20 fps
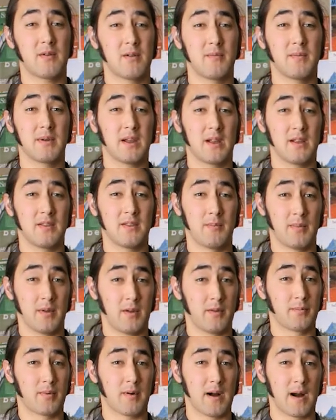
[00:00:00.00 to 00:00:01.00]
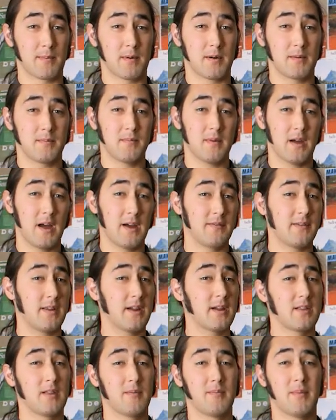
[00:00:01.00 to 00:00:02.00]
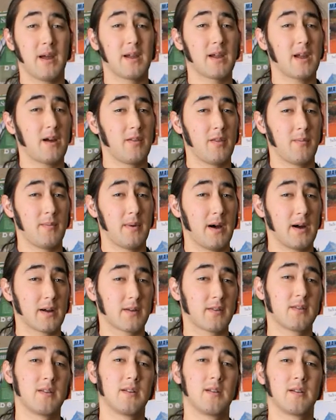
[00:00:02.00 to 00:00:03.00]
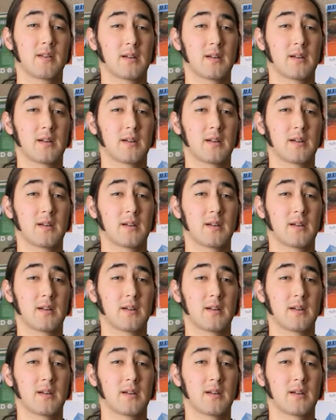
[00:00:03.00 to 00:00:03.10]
we're beginning the build proper. I've taken the bike out of the box,